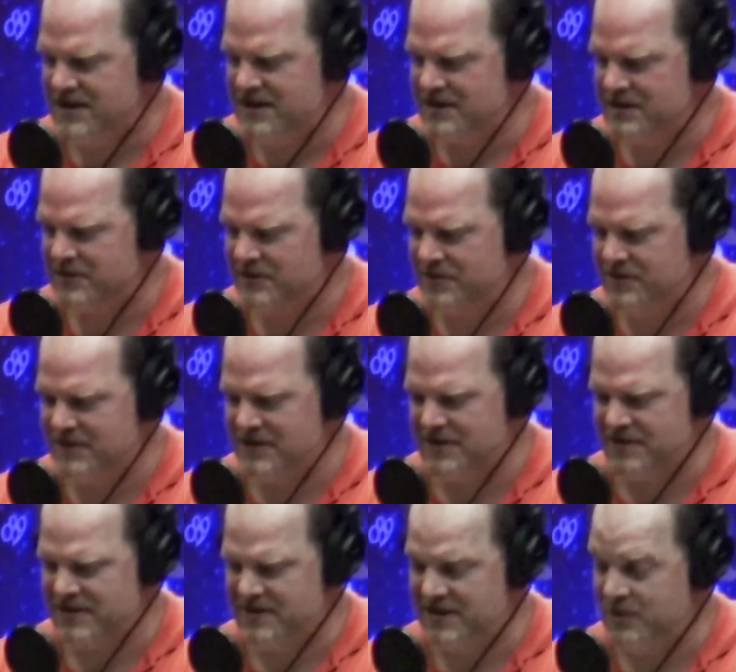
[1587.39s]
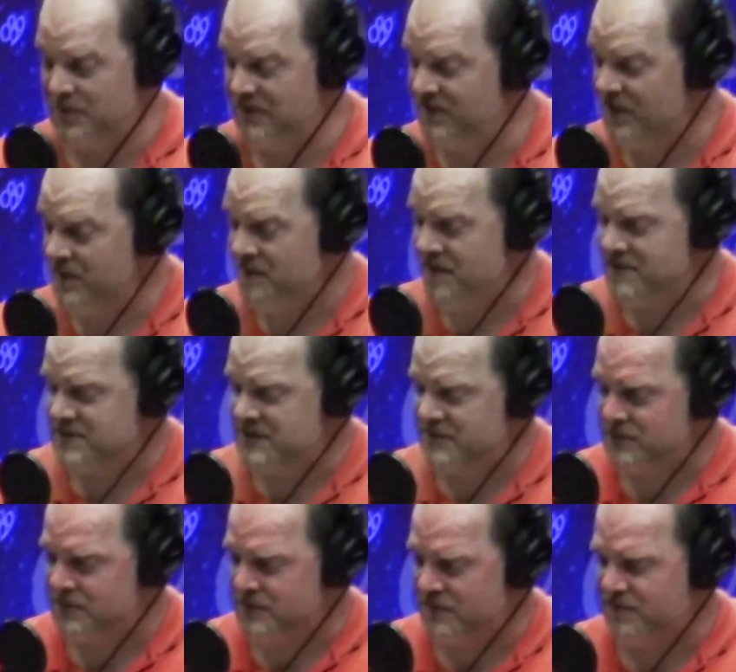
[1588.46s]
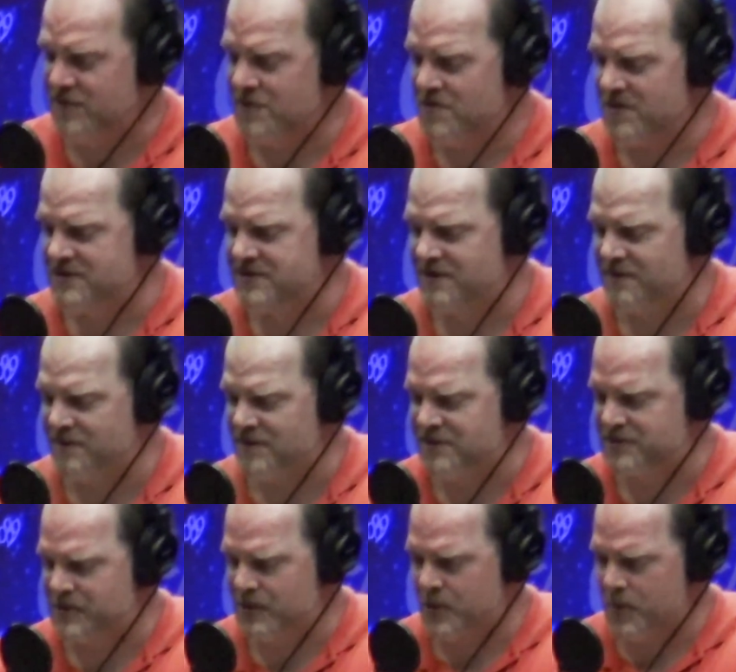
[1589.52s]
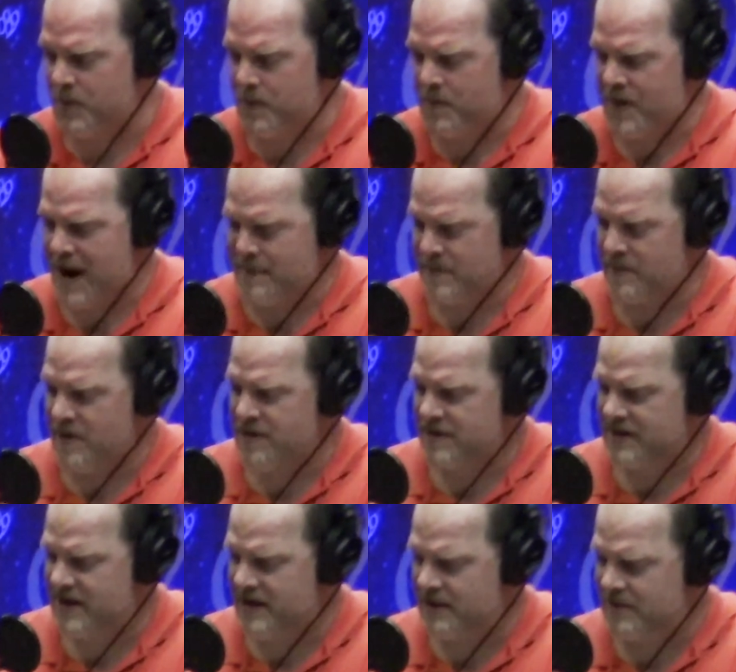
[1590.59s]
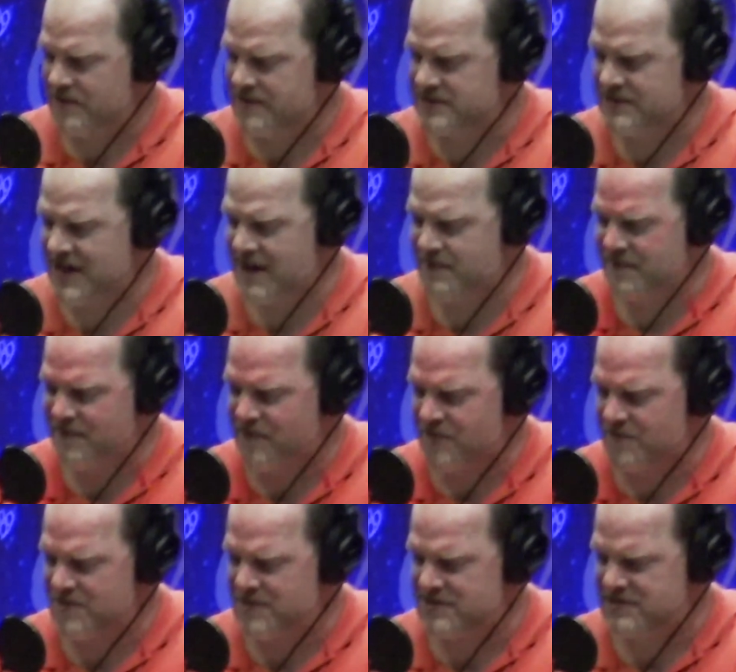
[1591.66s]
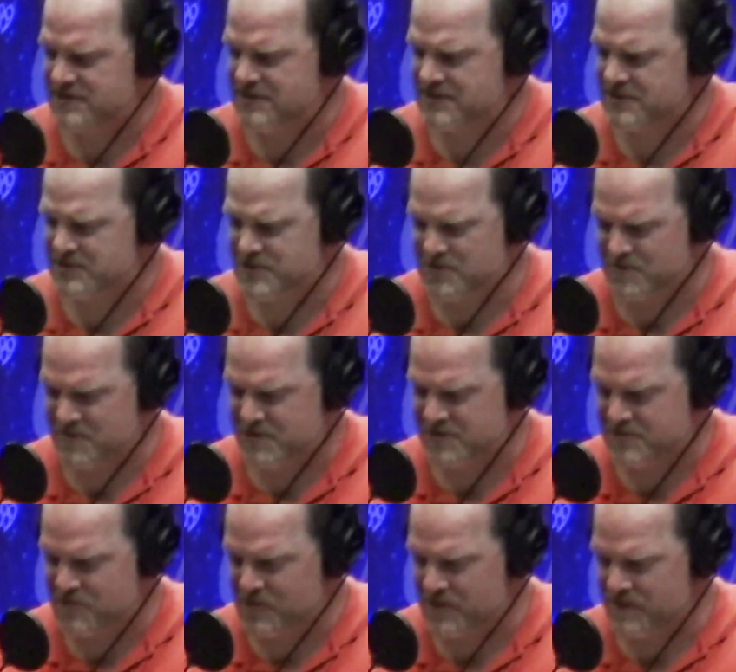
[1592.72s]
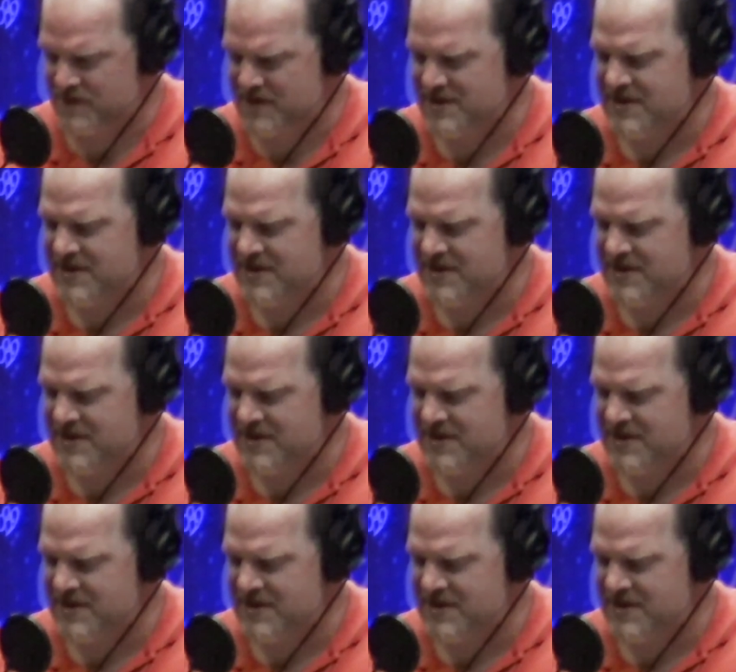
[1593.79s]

including the Inwood Film Festival, Filmworks Al Fresco, pop-up art galleries, live performances, and so much more.